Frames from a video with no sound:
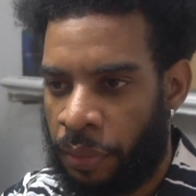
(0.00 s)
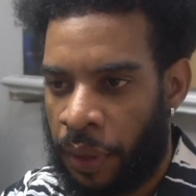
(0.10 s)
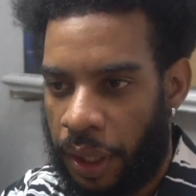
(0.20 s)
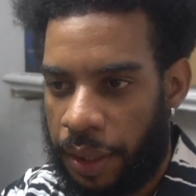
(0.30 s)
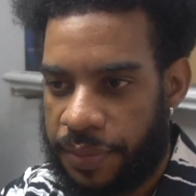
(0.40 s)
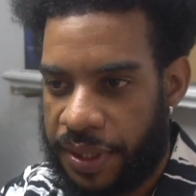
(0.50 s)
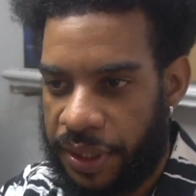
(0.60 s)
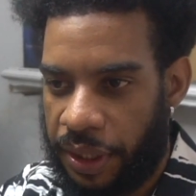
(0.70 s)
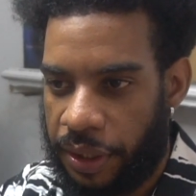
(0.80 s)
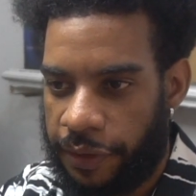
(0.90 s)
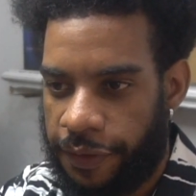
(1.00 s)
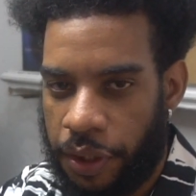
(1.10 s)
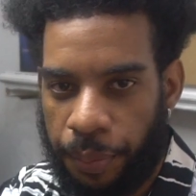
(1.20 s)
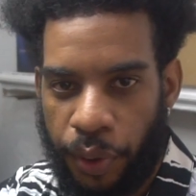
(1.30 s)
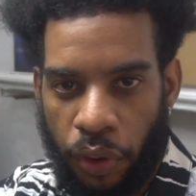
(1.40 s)
And I'm seeing the
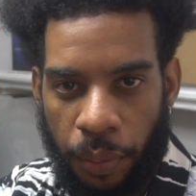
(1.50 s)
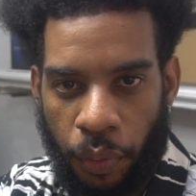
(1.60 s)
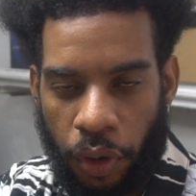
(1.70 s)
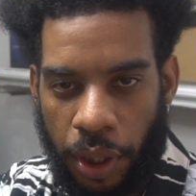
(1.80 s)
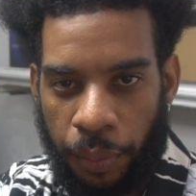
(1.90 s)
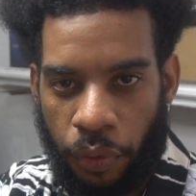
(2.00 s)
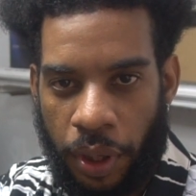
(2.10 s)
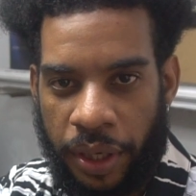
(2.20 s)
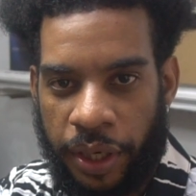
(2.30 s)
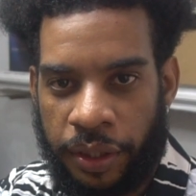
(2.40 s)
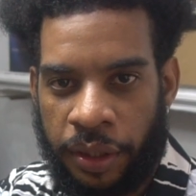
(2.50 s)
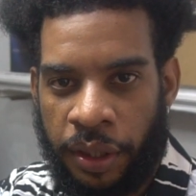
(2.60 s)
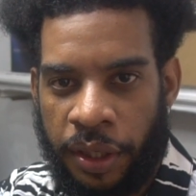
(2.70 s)
video play out more and more, and then